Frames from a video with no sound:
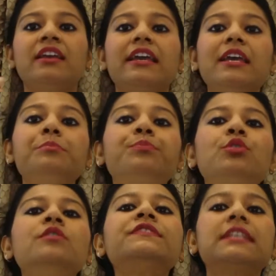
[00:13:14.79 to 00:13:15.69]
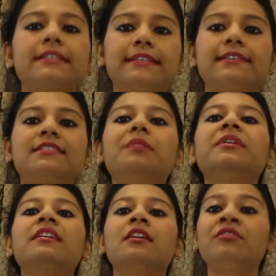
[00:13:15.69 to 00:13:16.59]
improves
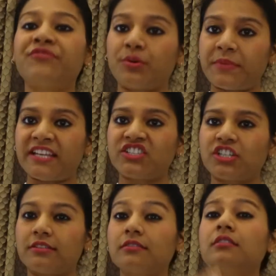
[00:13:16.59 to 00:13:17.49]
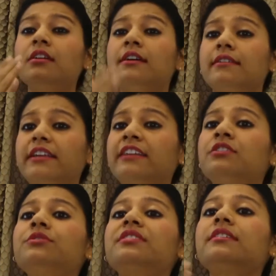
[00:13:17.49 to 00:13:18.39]
systemic inflammation,
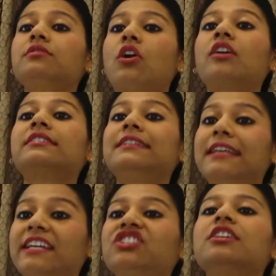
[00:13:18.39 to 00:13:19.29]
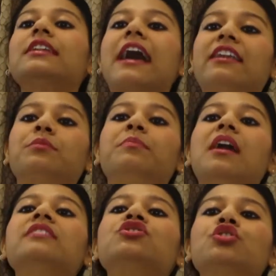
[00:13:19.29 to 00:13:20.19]
reduces oxidation and
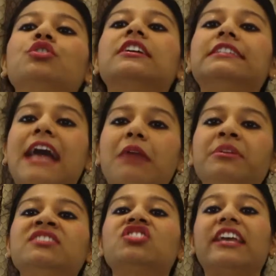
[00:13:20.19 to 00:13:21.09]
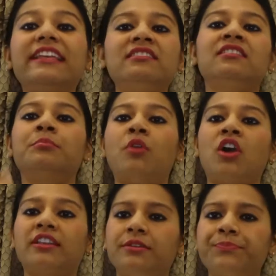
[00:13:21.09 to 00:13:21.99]
blood sugar damage in the
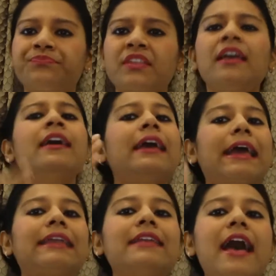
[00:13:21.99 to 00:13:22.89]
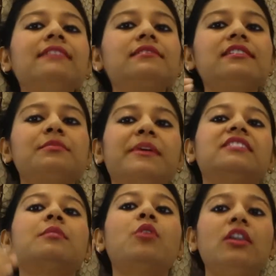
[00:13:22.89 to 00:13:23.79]
body, enhances
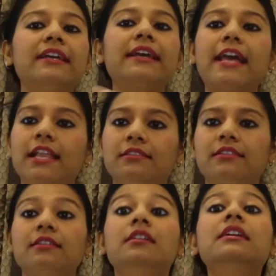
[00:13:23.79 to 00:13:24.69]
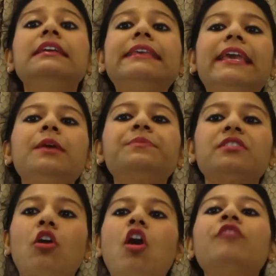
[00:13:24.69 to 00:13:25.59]
metabolic health, keeps
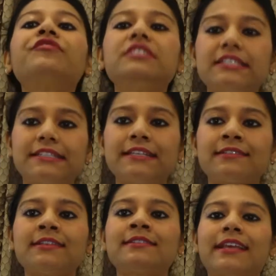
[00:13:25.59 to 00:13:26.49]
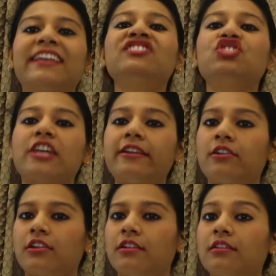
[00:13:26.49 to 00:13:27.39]
off diseases in
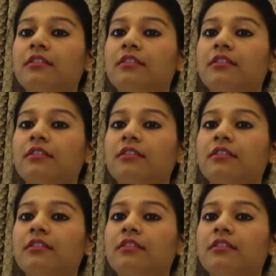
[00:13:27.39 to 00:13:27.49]
general,